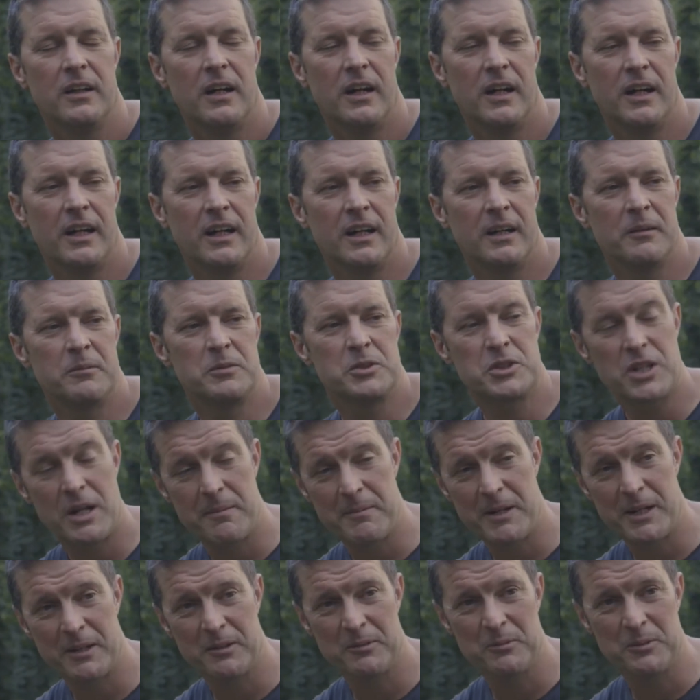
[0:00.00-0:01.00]

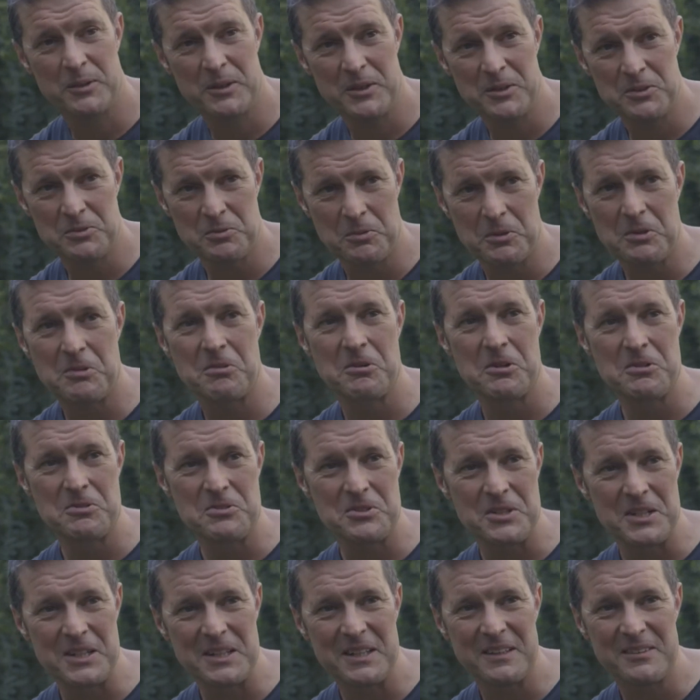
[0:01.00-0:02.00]
Shremek, with his
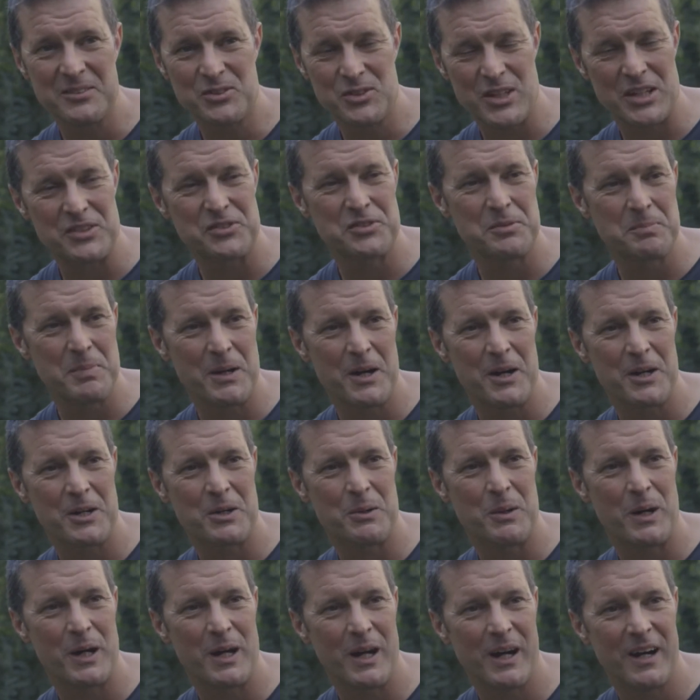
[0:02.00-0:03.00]
recruiting, sets the bar
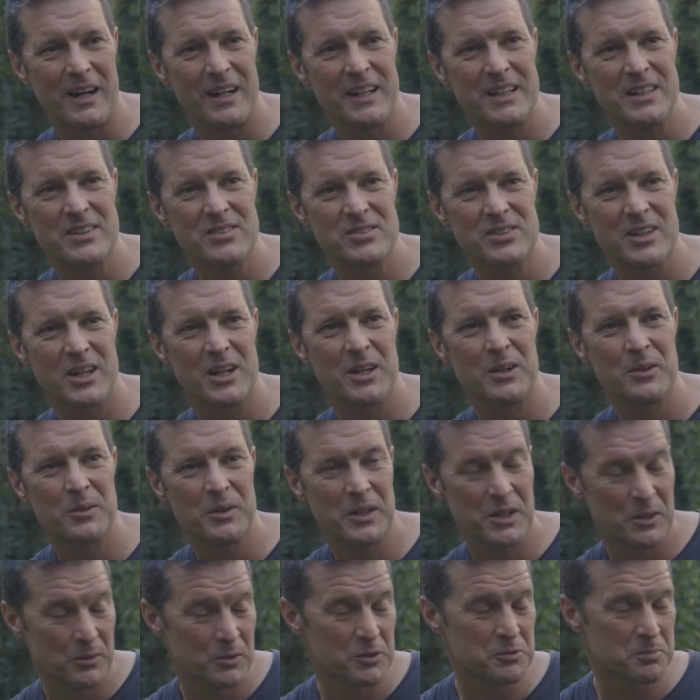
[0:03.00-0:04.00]
quite high, so
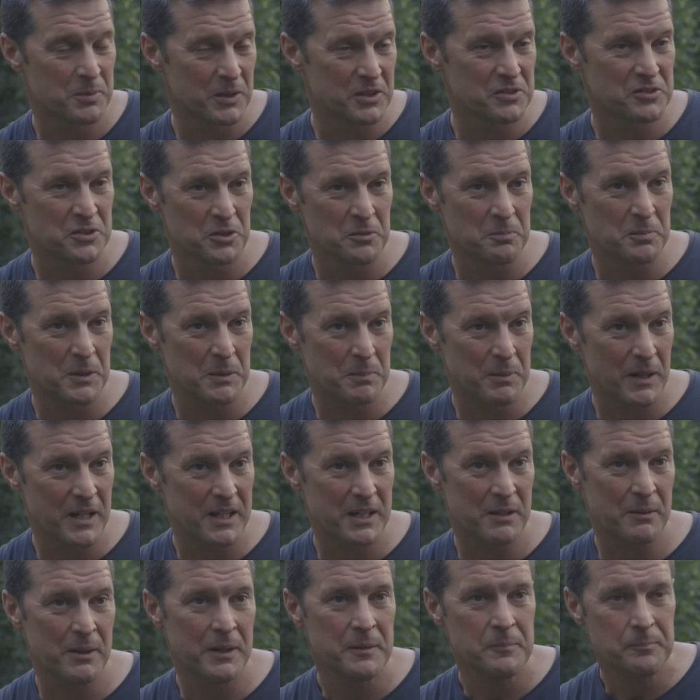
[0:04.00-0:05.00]
he always brings good people
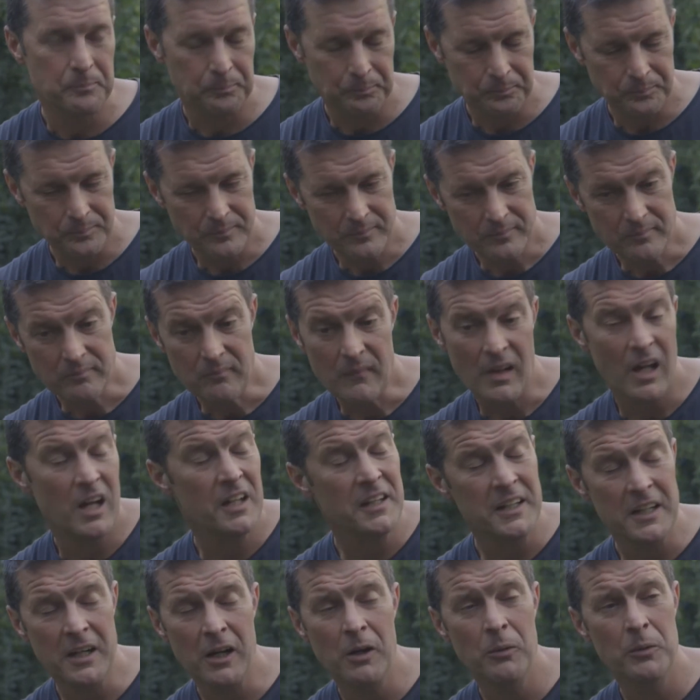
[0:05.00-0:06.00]
anyway. And
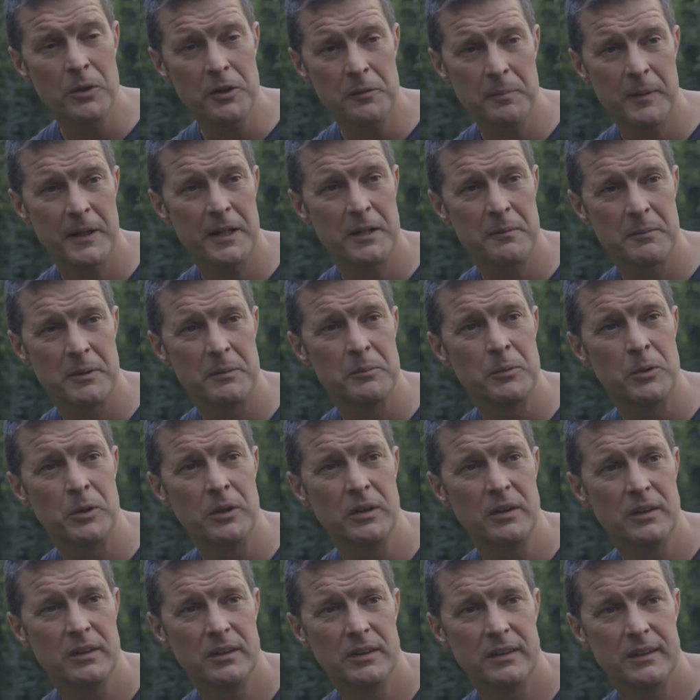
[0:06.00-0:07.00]
they are worth paying a bit more.
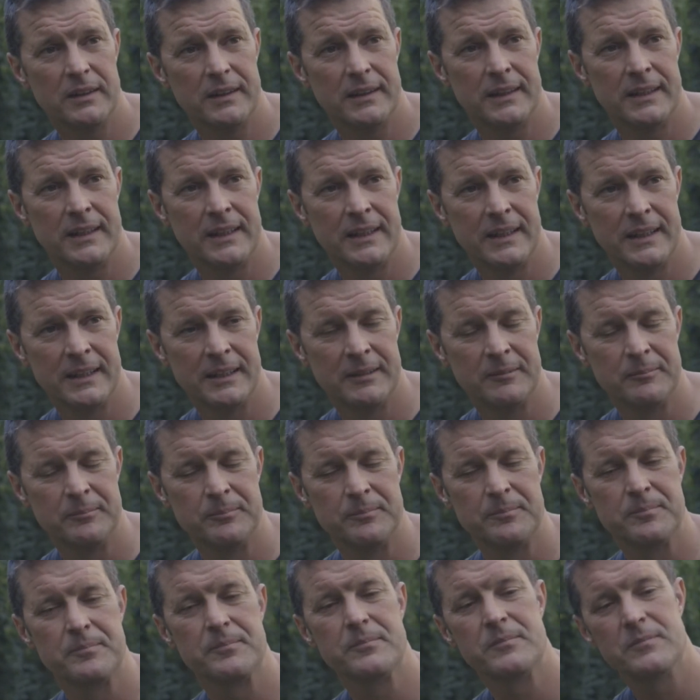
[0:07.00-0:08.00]

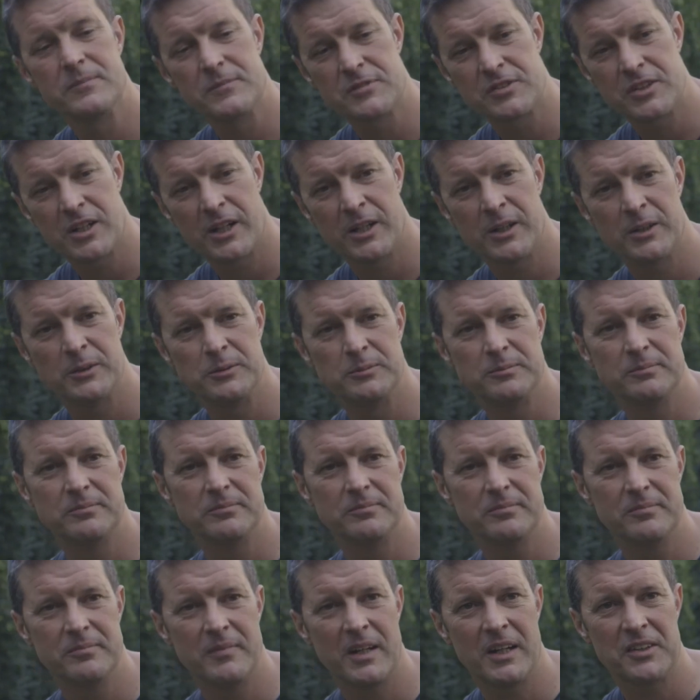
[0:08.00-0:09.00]
So
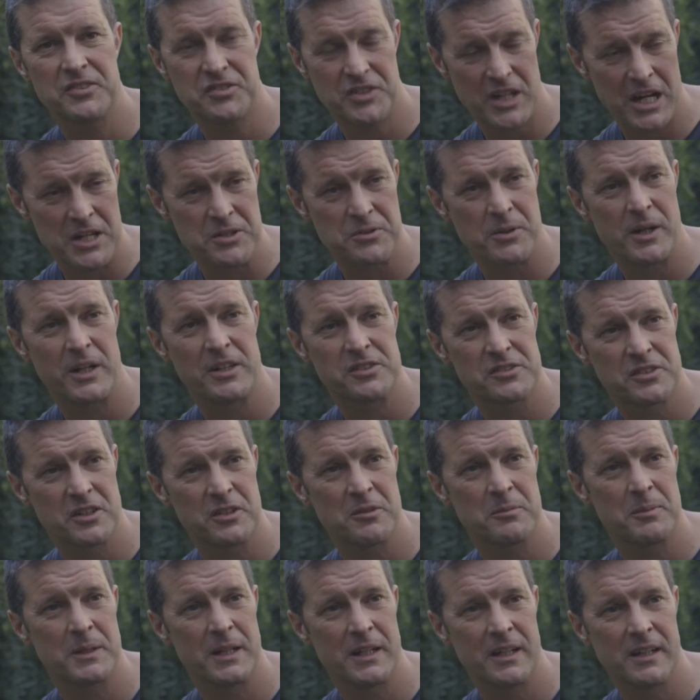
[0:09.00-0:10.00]
exchange rate is going
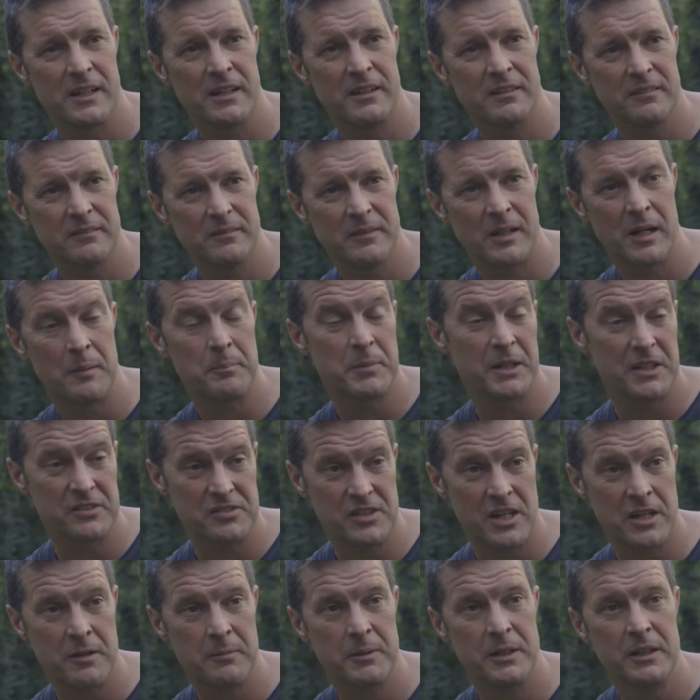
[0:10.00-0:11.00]
to be our biggest
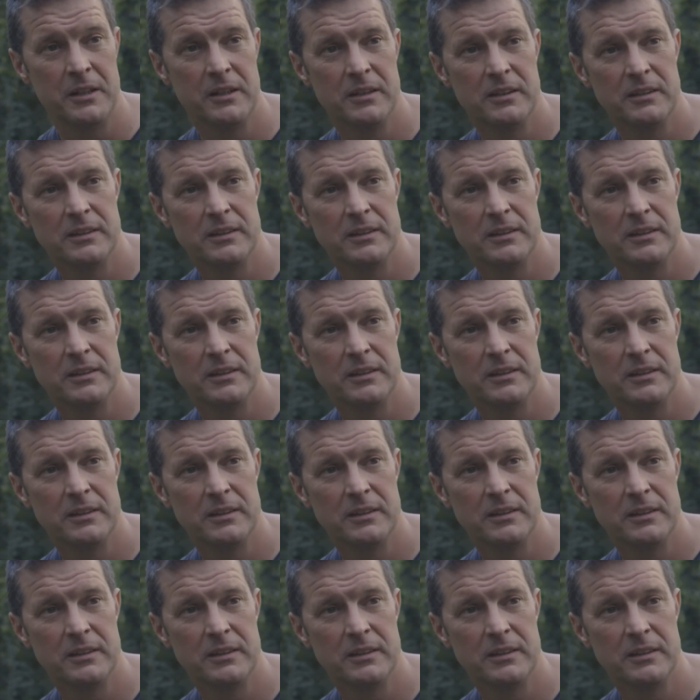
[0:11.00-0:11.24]
enemy.